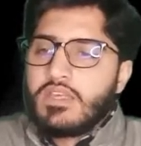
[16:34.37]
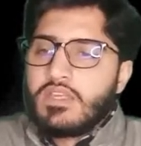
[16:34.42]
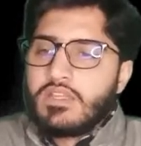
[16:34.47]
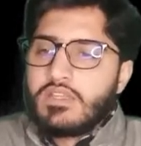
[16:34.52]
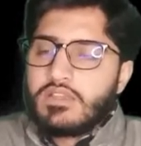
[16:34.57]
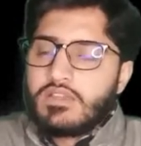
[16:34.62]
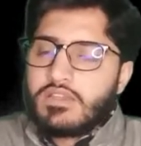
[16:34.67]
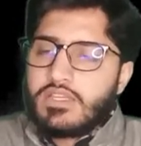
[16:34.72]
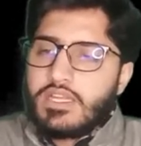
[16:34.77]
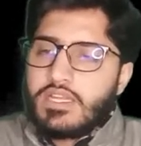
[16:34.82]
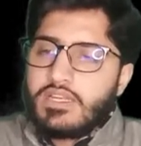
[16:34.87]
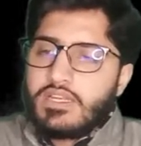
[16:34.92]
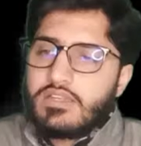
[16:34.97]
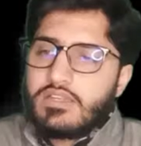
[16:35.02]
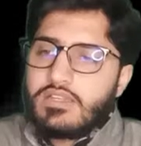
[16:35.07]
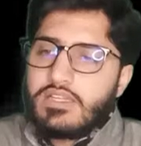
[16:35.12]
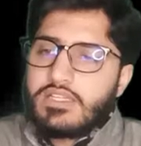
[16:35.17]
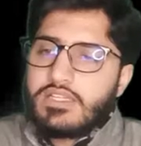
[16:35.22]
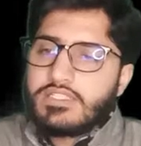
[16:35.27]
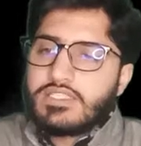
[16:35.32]
Then
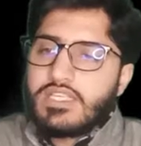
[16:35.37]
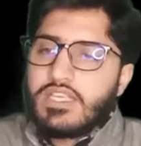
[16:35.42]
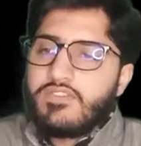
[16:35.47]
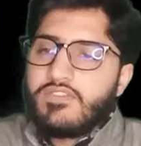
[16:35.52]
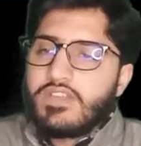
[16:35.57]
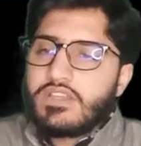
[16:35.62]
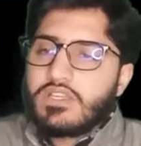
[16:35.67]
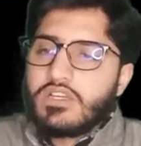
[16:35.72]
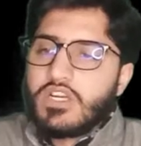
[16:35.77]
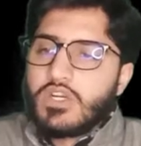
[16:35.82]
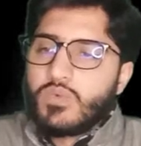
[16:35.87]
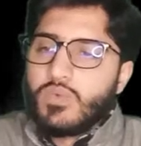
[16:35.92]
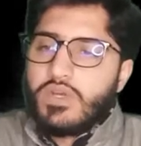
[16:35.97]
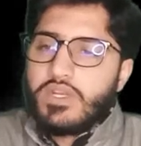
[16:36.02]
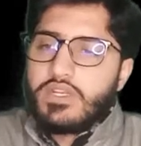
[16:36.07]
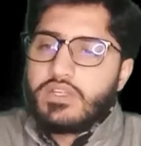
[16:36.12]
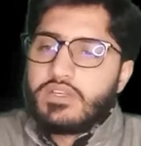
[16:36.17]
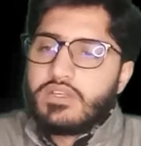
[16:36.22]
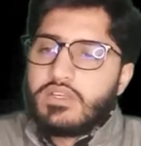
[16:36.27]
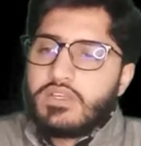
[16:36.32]
in the same way, third one,
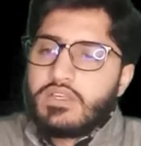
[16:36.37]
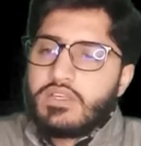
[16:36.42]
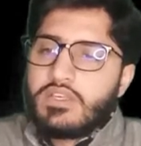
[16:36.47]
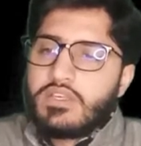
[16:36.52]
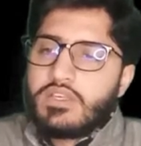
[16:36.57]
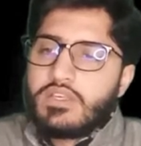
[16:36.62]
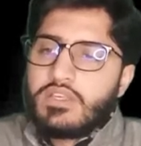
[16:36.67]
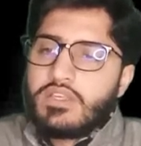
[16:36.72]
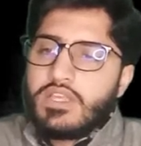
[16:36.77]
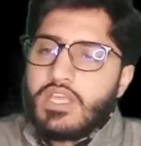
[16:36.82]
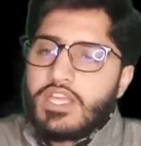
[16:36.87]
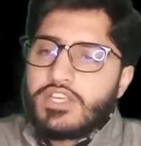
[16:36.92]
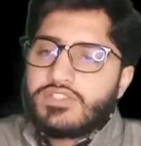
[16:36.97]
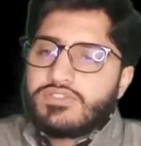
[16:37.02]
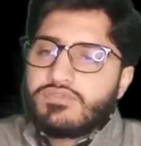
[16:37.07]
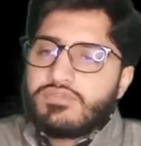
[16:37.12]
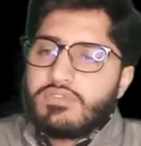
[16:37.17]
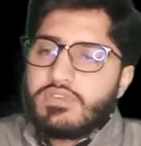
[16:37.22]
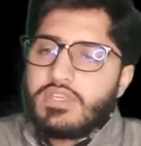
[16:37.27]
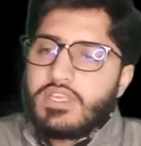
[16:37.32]

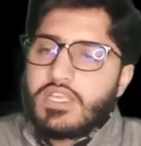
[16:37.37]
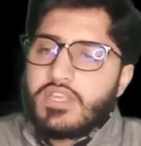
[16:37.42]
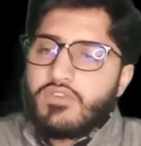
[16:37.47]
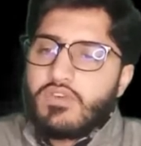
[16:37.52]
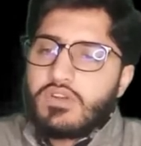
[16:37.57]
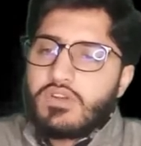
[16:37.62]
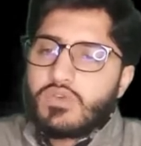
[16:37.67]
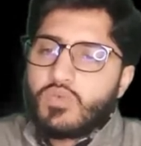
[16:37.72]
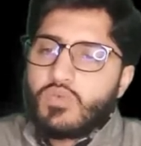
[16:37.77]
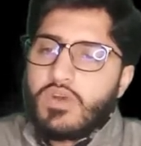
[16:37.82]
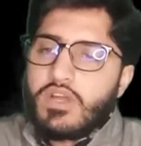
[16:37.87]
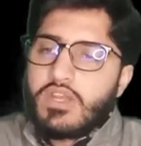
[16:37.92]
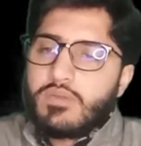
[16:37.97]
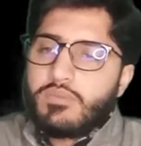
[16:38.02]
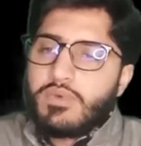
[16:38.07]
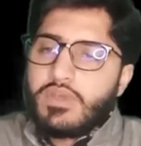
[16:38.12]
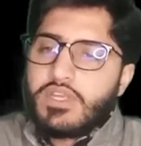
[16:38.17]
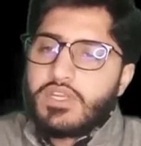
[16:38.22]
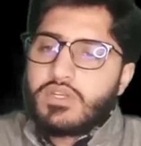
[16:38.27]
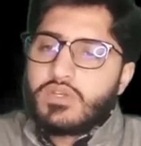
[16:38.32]
H3 equal to 1
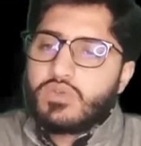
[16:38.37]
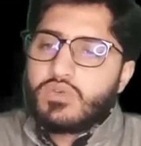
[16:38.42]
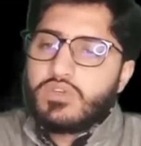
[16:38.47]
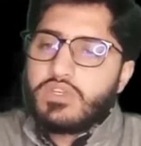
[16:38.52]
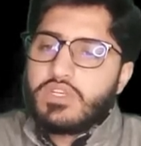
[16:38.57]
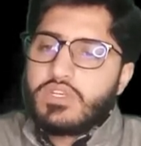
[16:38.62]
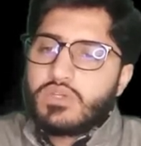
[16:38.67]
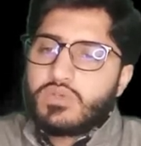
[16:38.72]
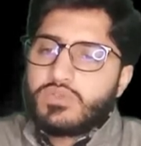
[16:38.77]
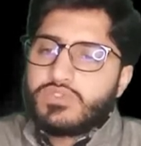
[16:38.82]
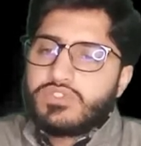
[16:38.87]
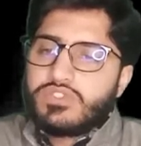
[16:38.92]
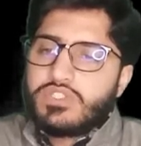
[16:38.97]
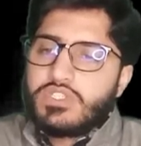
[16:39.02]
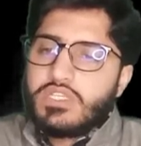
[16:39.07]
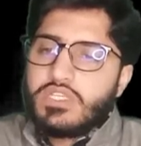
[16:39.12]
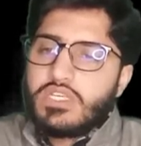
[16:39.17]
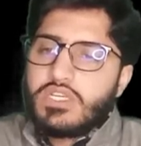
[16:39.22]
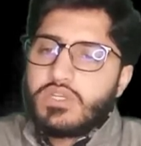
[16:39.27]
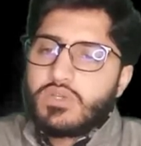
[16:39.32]
by 2 into
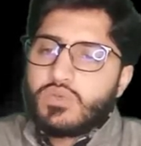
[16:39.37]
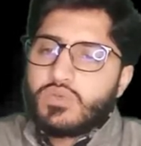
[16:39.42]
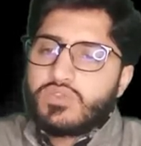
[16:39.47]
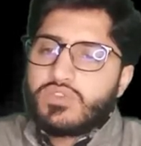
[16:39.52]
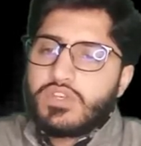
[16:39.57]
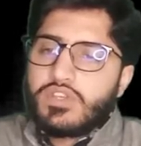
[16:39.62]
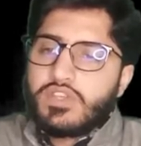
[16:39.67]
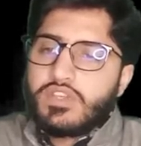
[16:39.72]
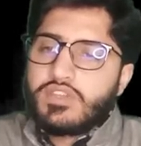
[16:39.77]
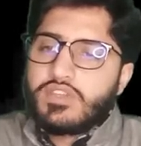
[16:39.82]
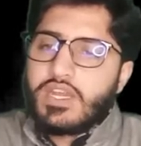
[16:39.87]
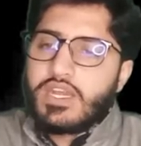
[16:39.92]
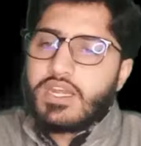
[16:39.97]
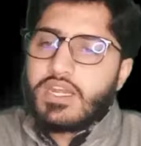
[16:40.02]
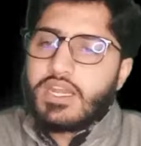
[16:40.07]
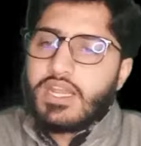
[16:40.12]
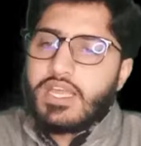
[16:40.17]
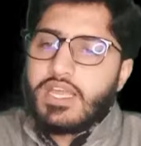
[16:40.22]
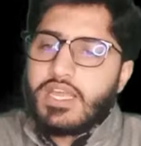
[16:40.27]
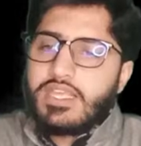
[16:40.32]
G into 3 is
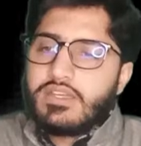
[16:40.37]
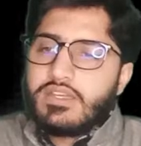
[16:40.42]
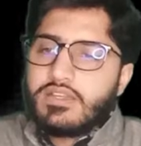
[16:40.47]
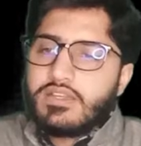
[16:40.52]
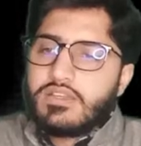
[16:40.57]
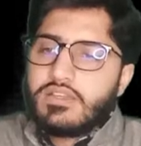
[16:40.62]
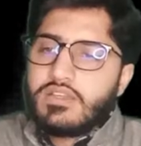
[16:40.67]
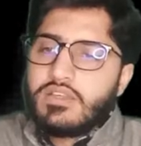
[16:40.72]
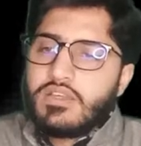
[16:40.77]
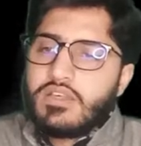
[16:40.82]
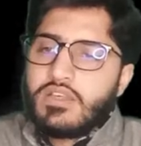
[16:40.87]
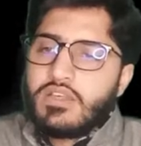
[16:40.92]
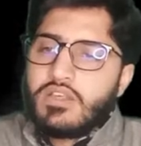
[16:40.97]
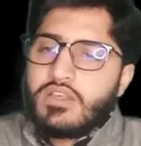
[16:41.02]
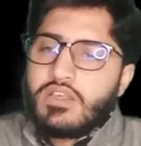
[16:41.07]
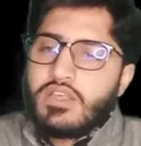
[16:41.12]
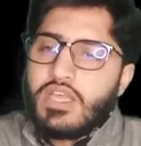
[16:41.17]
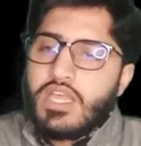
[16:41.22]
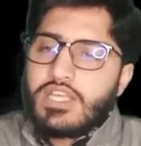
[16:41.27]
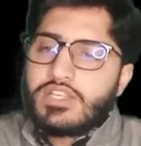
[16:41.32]
9.
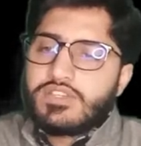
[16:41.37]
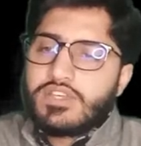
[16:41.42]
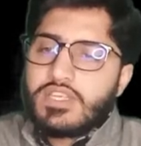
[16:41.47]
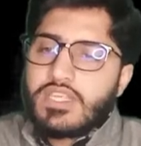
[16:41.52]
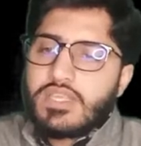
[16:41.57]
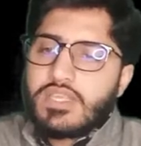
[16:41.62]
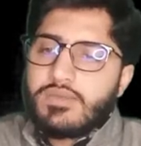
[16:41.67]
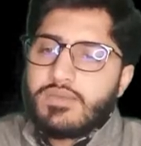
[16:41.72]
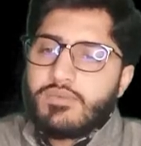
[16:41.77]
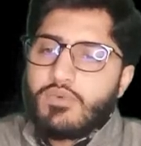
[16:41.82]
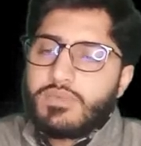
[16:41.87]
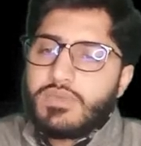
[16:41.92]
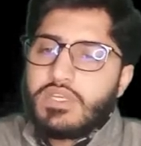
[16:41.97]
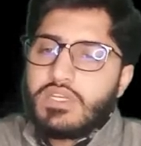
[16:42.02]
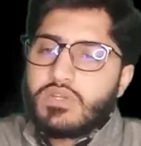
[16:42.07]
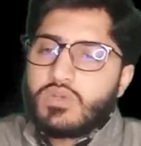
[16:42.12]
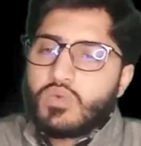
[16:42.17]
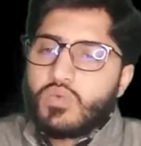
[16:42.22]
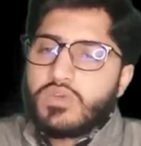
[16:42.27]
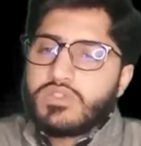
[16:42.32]
H3 came out to be
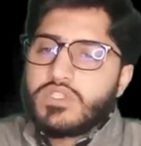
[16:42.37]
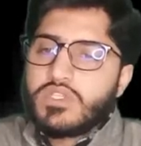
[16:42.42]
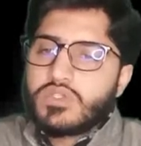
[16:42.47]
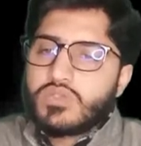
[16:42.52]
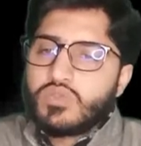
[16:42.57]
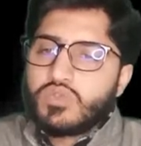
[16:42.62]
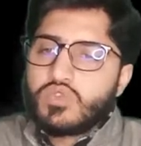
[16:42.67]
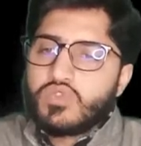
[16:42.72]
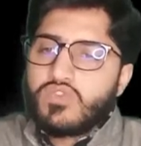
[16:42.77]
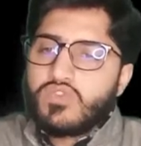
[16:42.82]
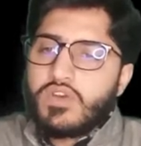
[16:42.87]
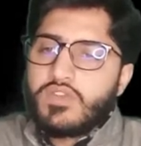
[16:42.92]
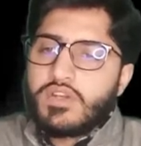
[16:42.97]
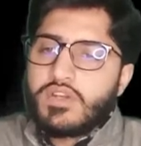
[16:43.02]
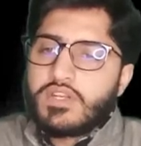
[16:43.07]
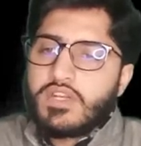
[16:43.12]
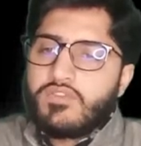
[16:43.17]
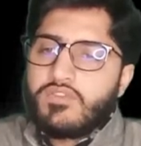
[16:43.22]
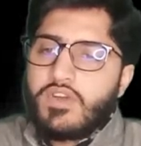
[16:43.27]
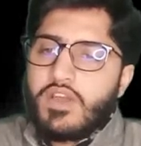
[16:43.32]
2 on the 2, 2 5 the
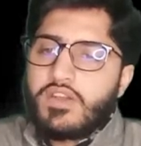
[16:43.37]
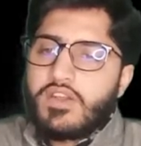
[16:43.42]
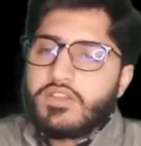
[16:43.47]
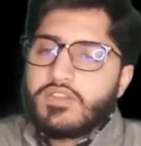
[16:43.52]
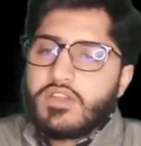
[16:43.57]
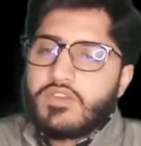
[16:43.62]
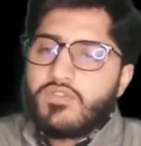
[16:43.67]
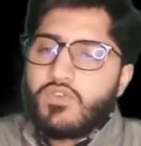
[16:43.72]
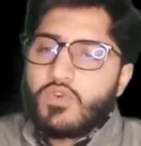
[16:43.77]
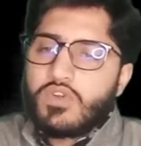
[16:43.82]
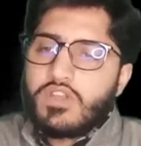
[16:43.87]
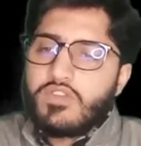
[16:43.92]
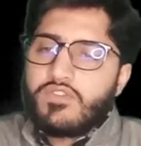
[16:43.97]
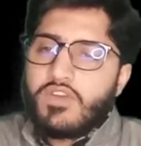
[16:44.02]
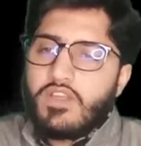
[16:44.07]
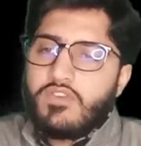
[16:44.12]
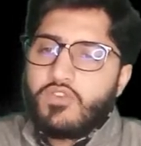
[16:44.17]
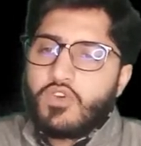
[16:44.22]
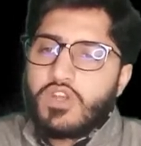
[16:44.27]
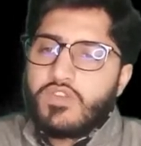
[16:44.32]
10, 5 9 are
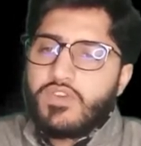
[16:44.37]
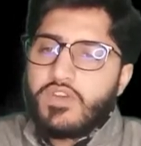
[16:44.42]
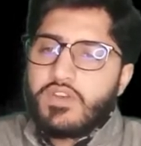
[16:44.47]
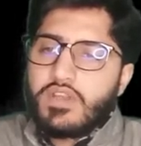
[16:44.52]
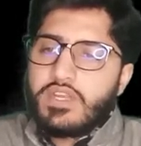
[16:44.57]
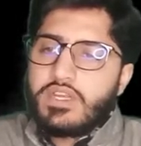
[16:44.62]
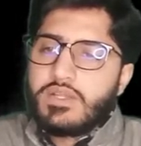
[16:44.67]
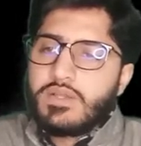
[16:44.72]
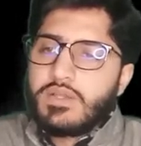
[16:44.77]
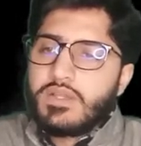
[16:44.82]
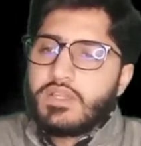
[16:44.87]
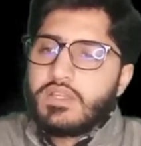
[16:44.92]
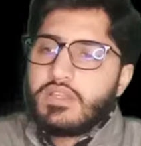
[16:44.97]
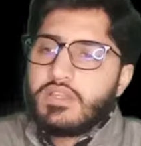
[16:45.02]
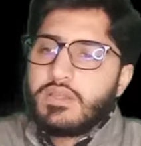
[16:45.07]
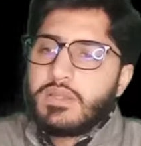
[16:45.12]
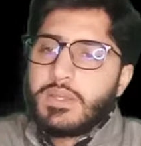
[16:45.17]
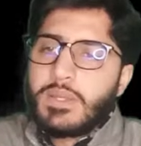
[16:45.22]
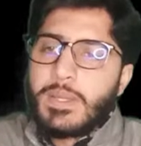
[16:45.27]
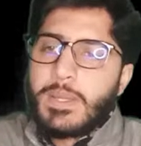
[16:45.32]
45. 45, right?
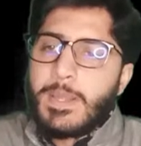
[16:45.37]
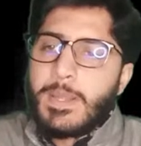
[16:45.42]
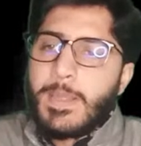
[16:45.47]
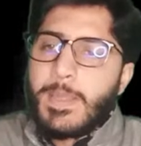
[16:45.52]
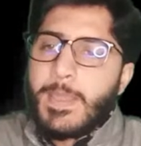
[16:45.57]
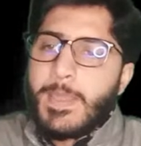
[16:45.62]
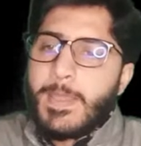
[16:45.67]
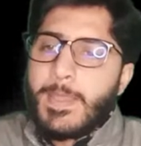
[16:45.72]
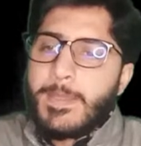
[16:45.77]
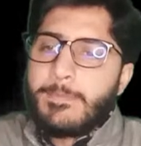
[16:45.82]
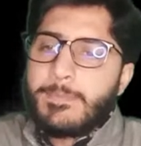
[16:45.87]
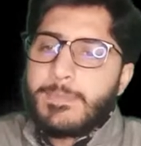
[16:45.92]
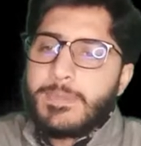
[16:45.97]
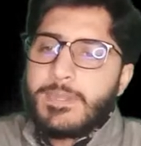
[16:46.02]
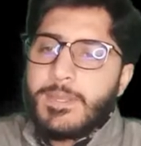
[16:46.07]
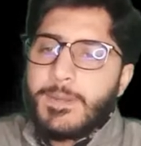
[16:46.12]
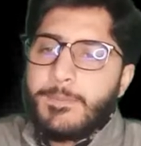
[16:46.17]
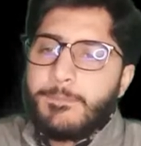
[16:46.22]
Yeah.